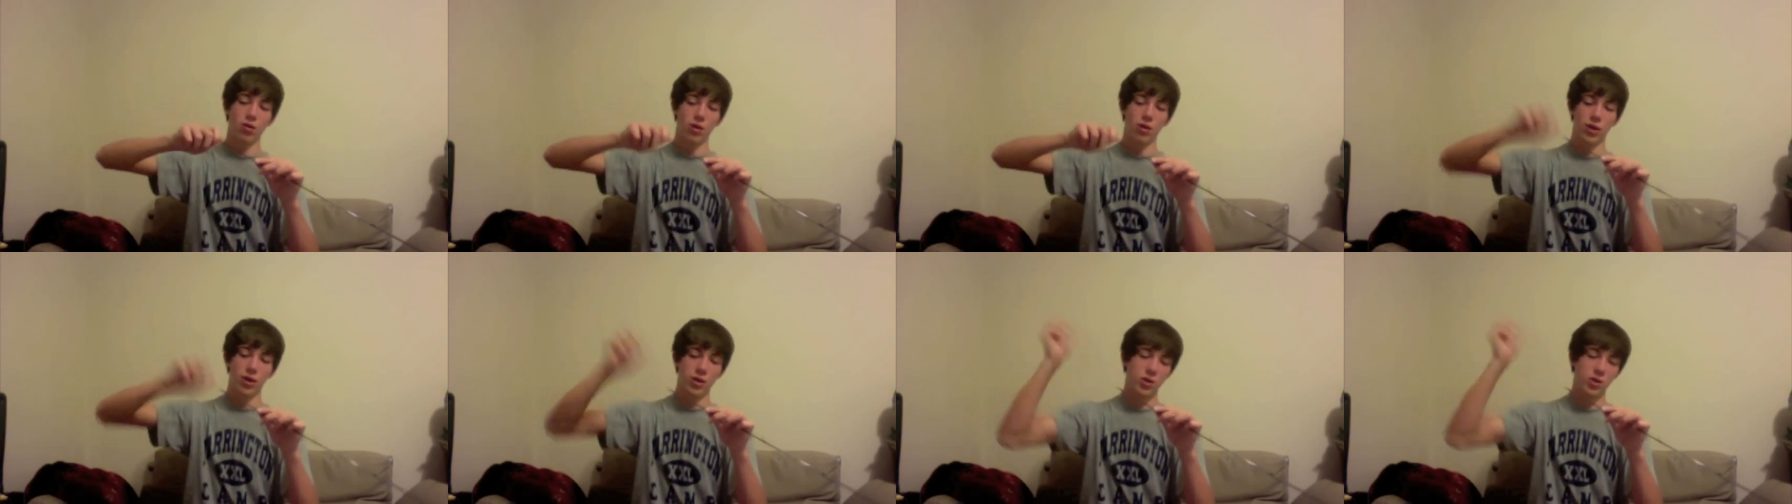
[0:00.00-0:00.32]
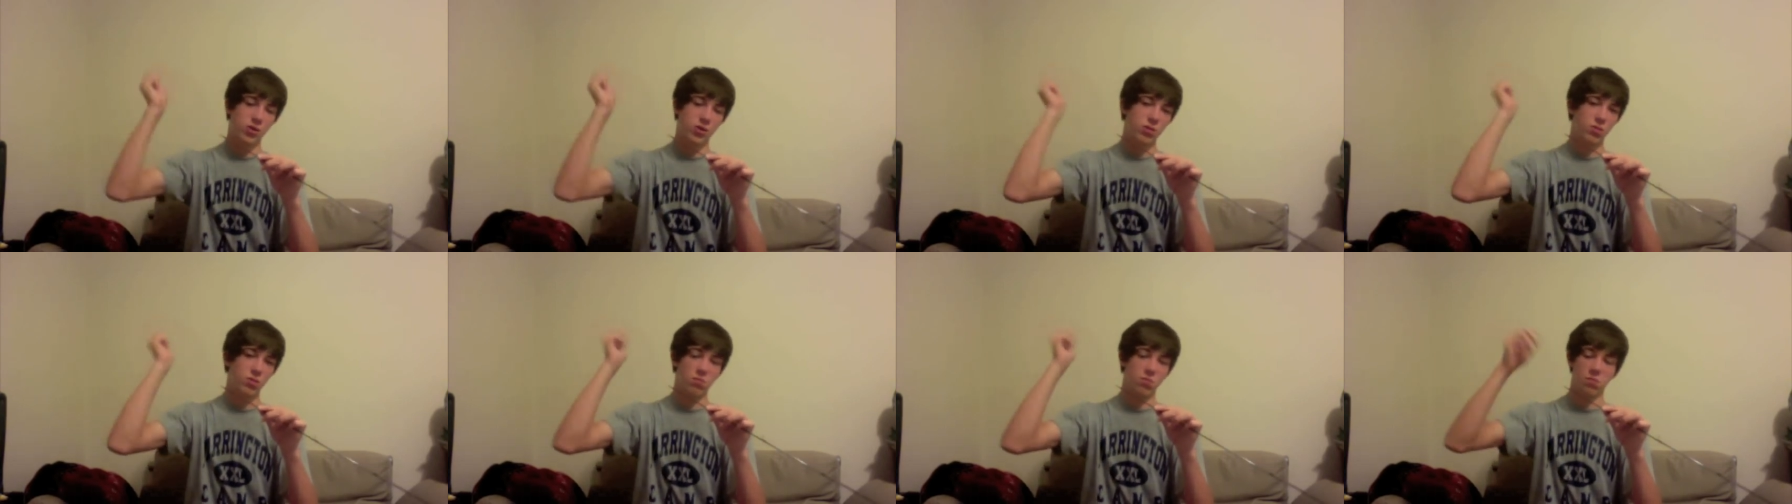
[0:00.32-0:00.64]
and
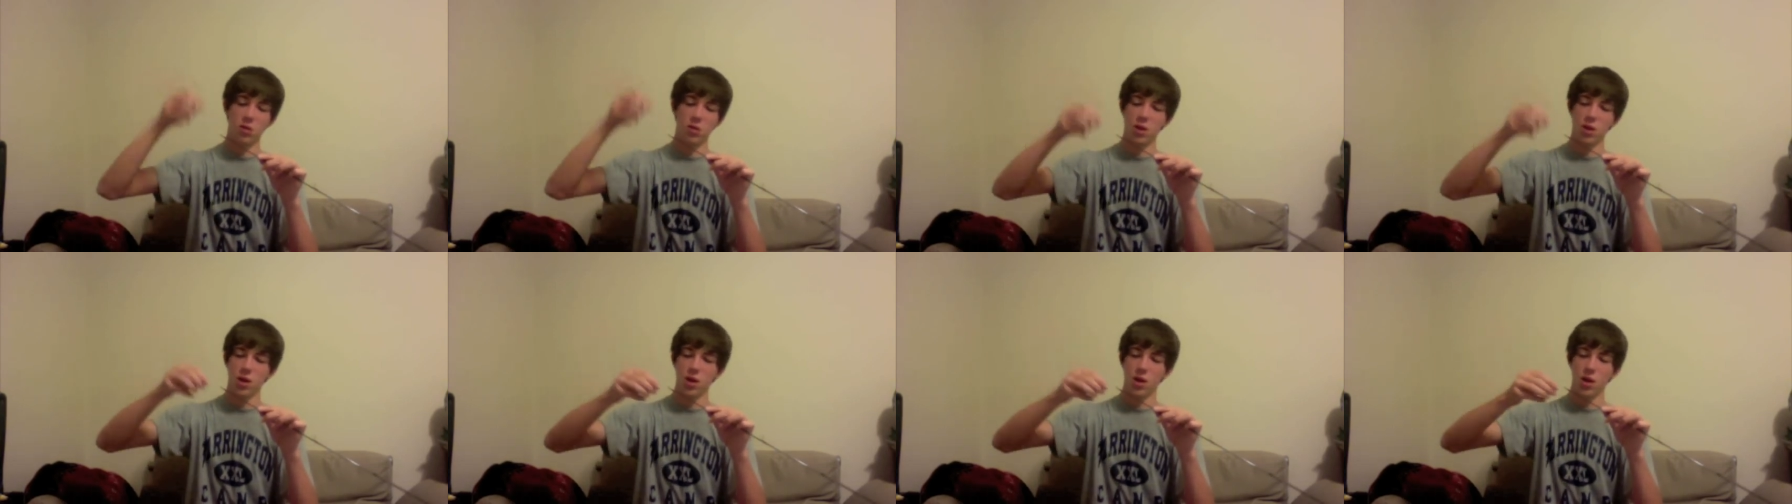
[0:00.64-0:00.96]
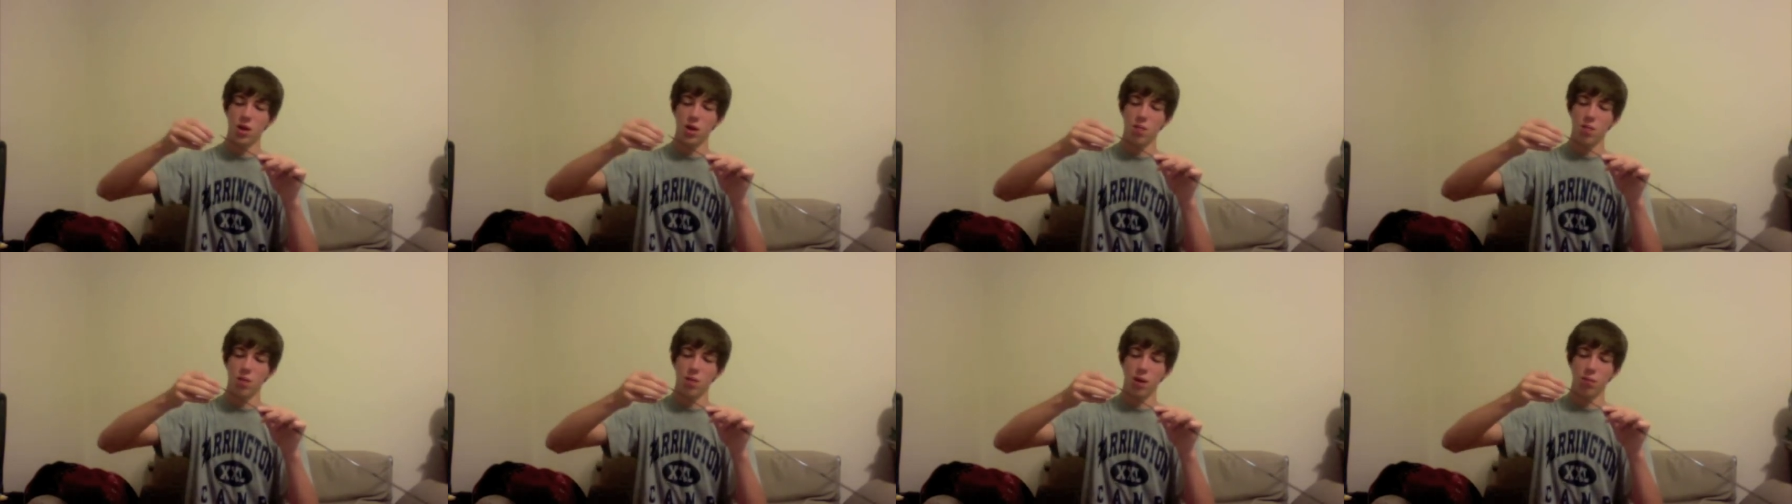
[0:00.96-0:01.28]

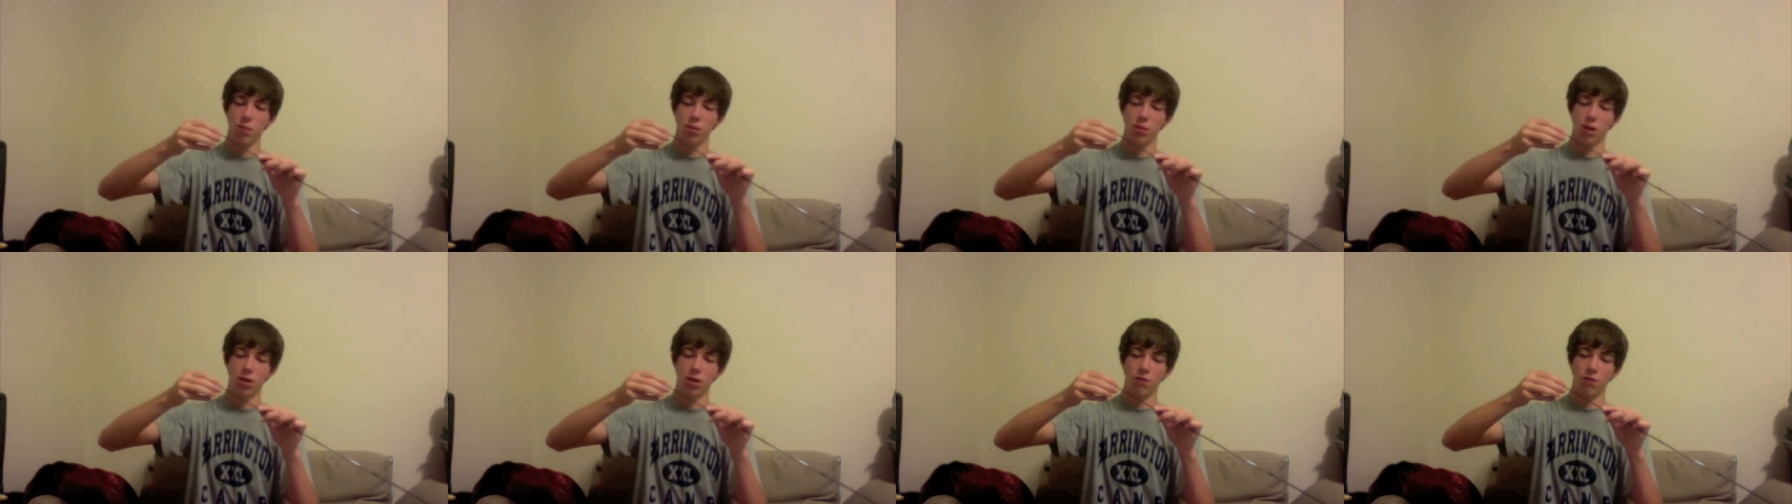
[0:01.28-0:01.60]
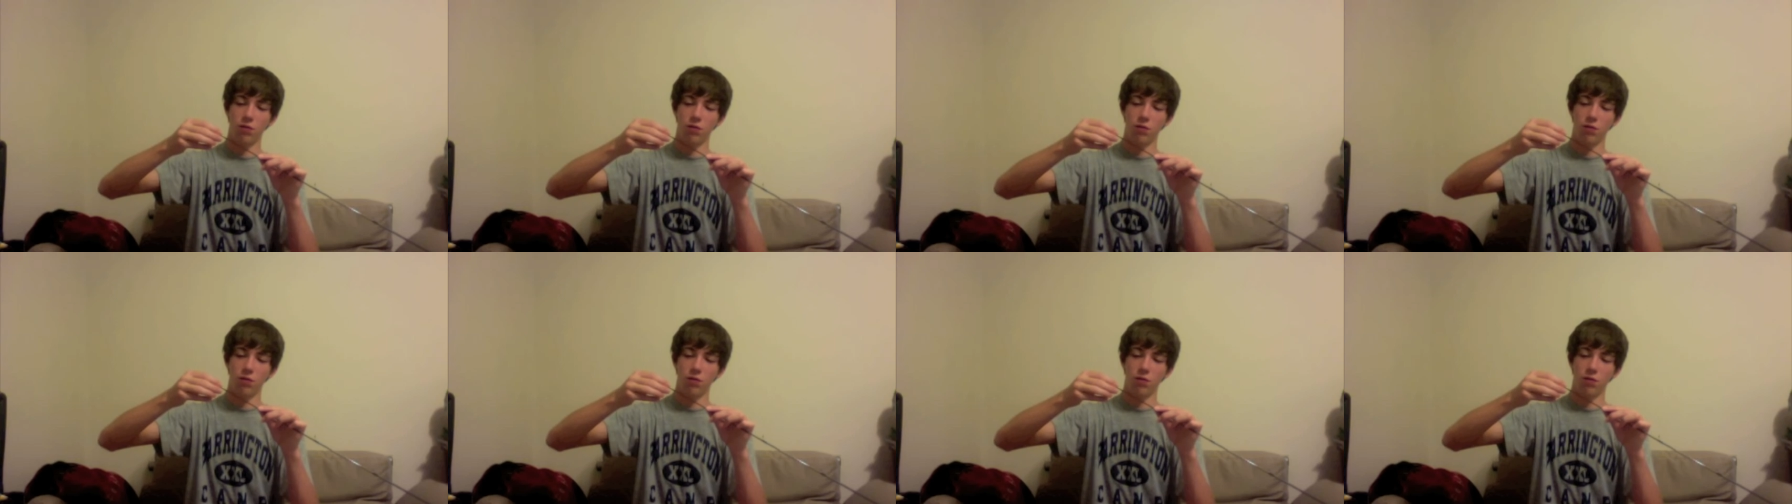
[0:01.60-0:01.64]
it popped off.